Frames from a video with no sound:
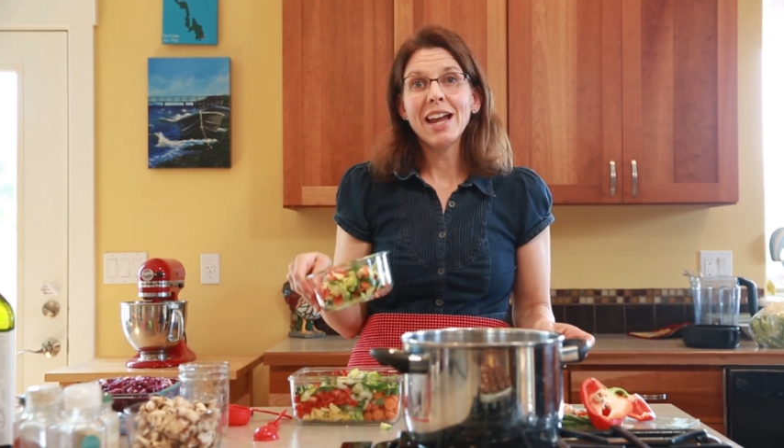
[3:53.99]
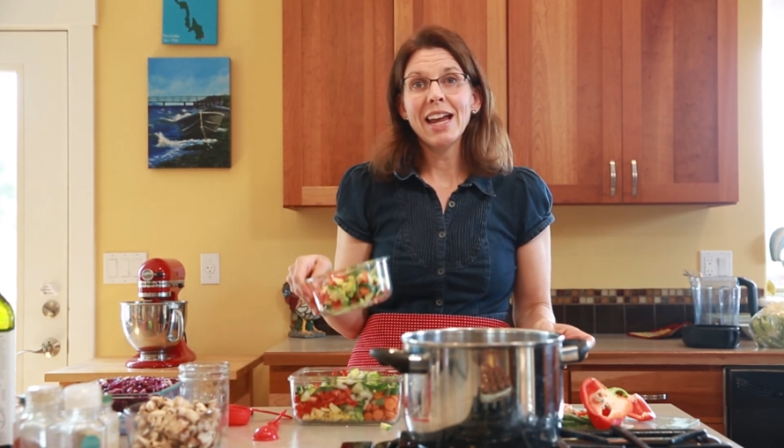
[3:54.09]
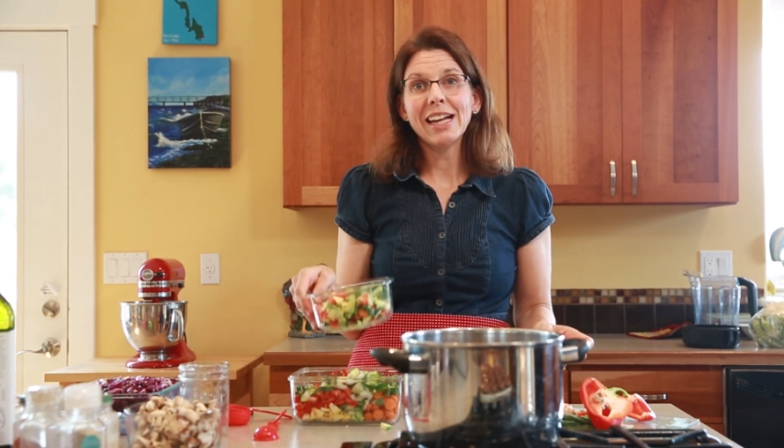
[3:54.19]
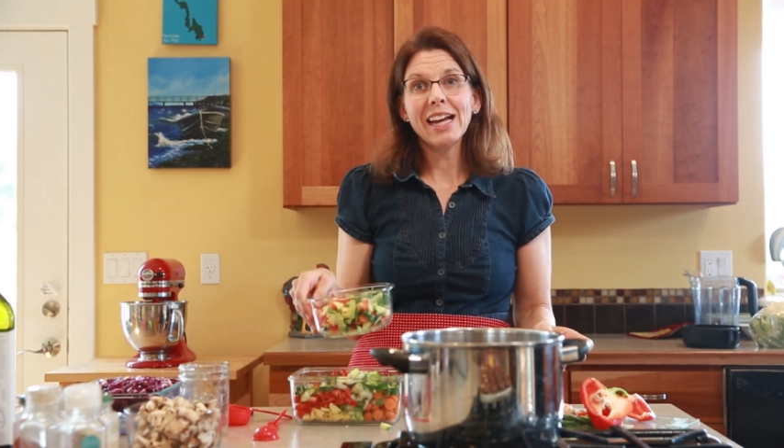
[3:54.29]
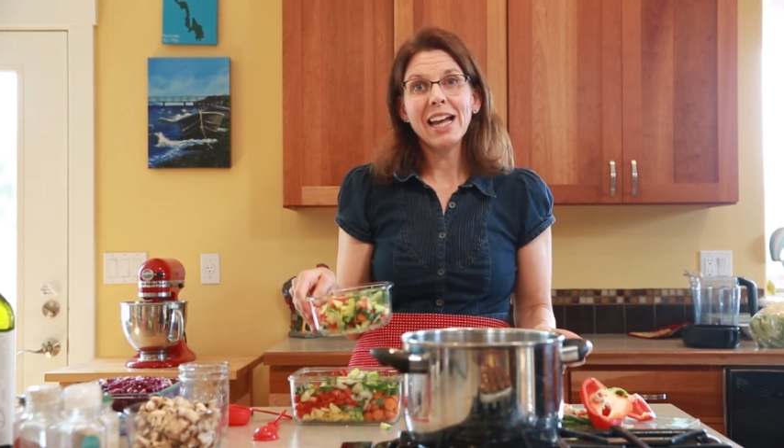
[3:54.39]

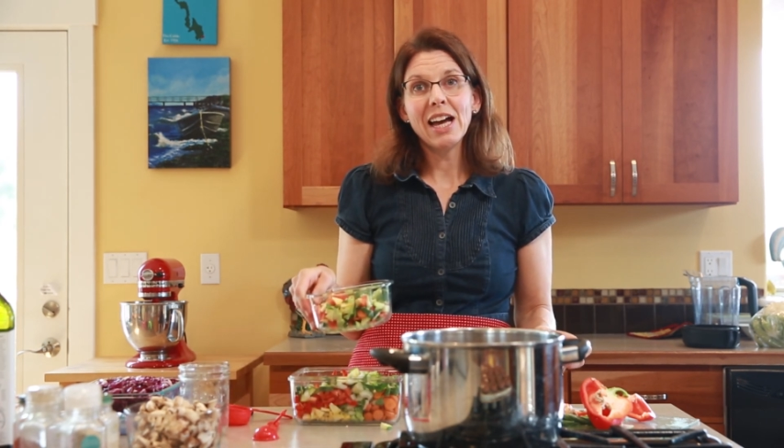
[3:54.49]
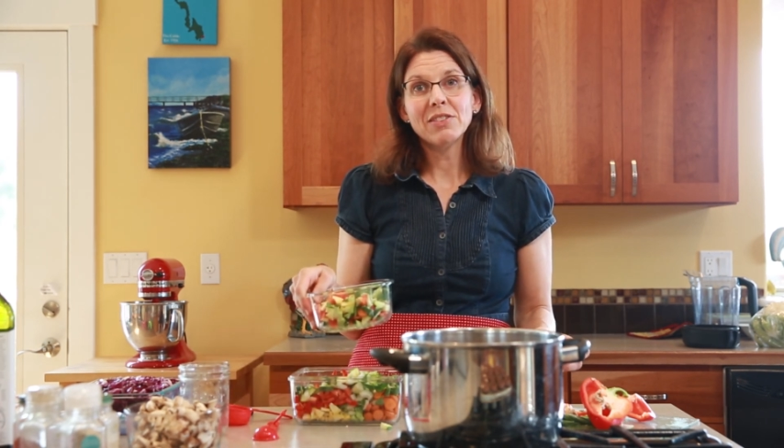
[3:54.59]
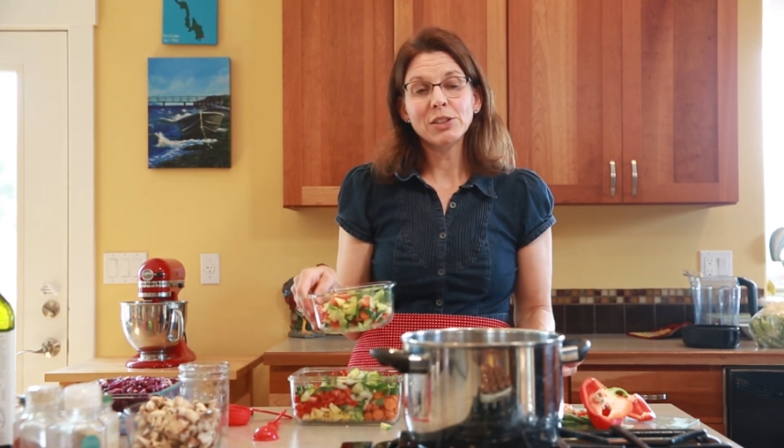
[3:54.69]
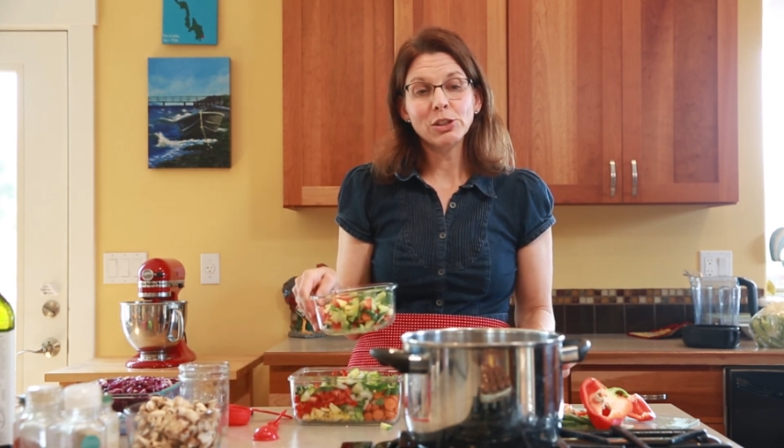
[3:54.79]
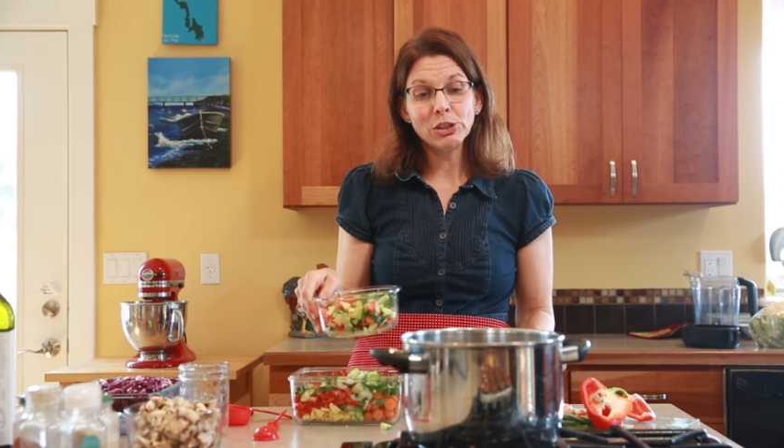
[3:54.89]
and I
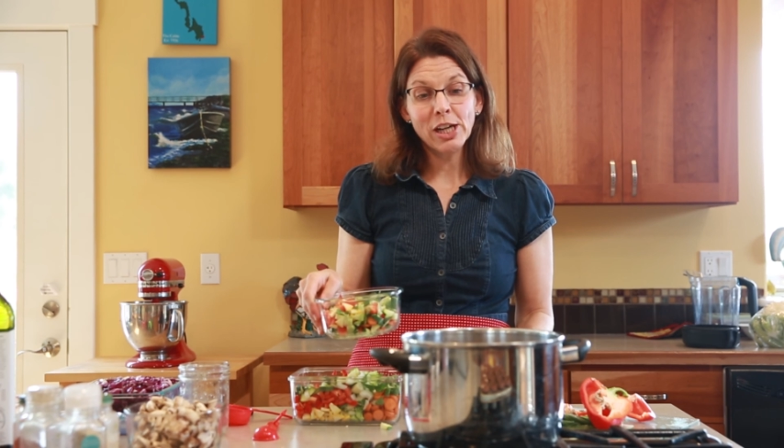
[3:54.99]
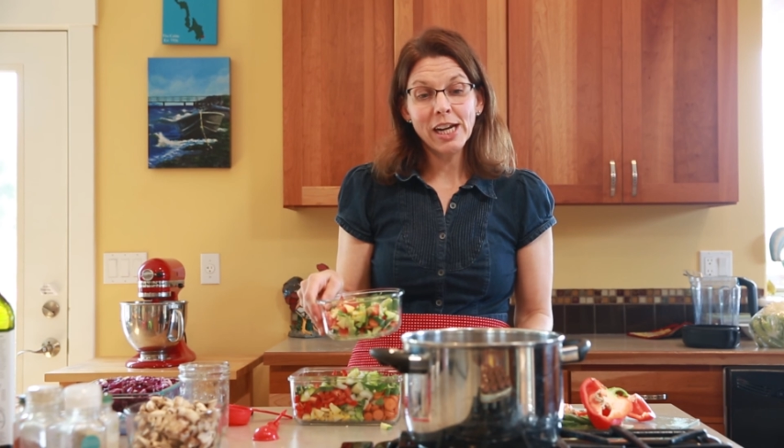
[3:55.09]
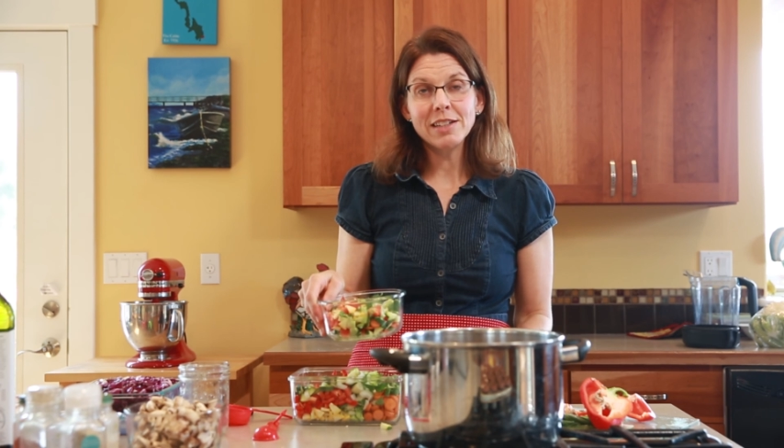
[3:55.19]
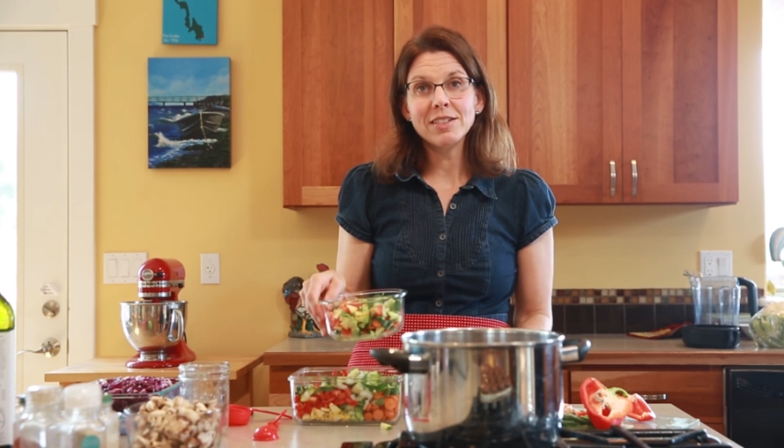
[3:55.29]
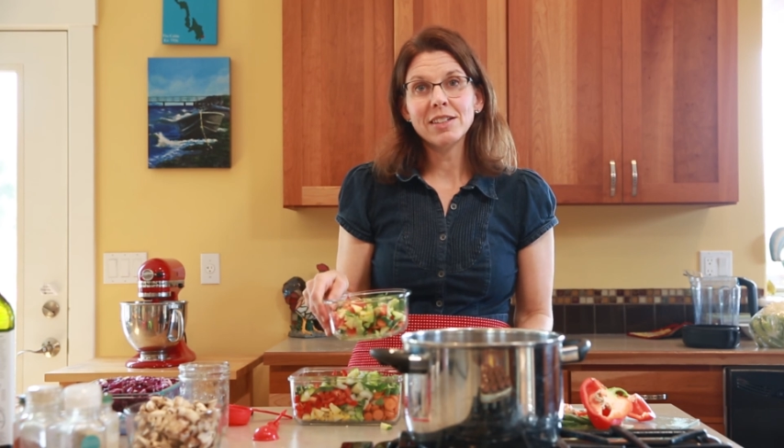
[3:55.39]
have a
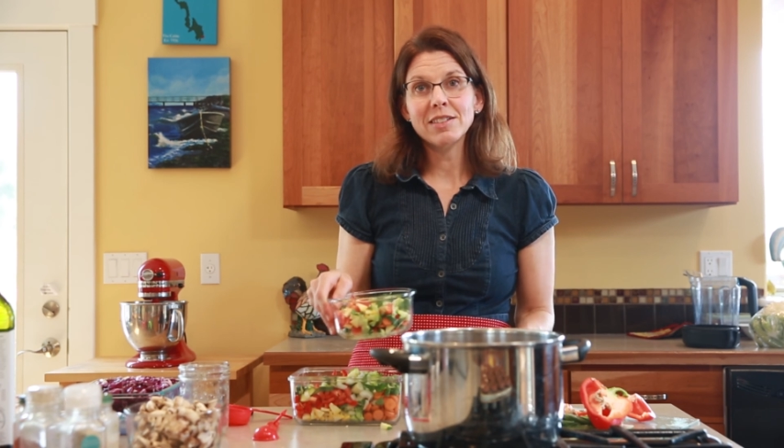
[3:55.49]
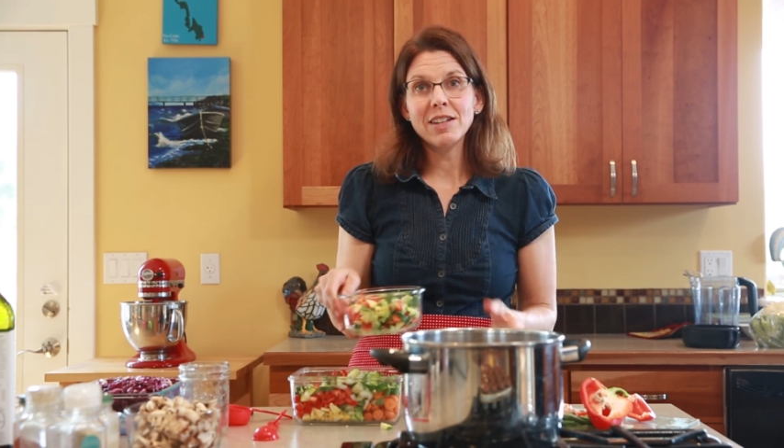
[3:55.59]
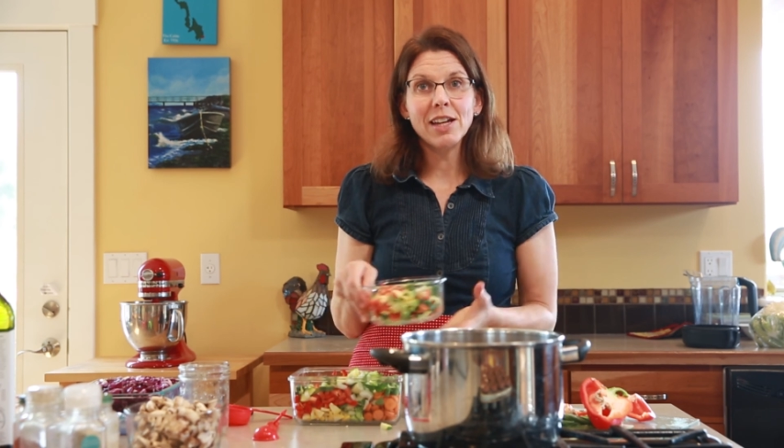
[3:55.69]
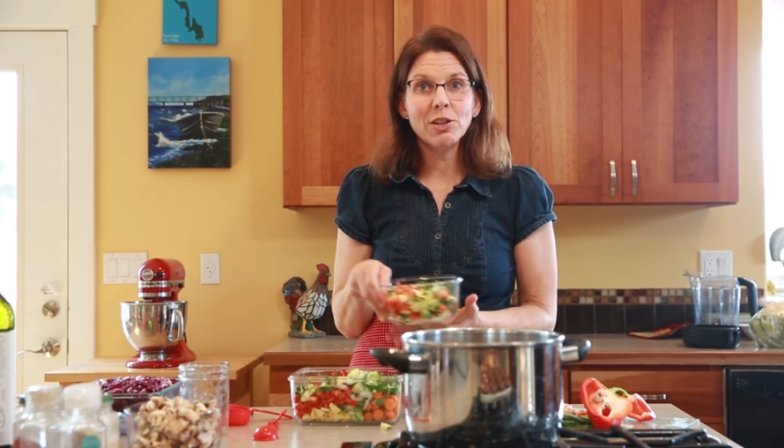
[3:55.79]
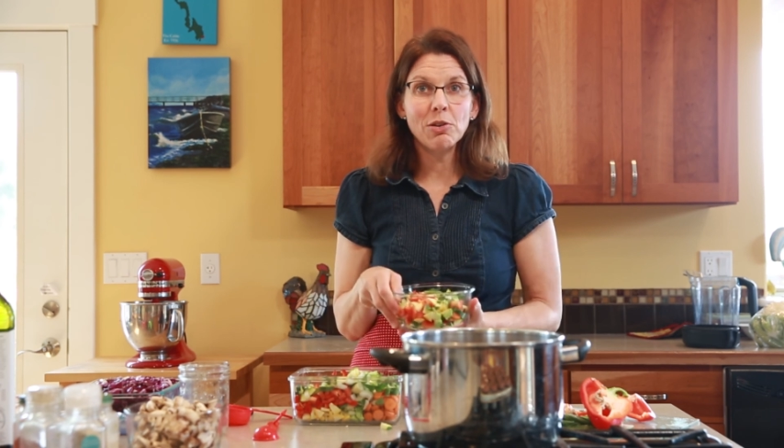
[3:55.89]
great Thai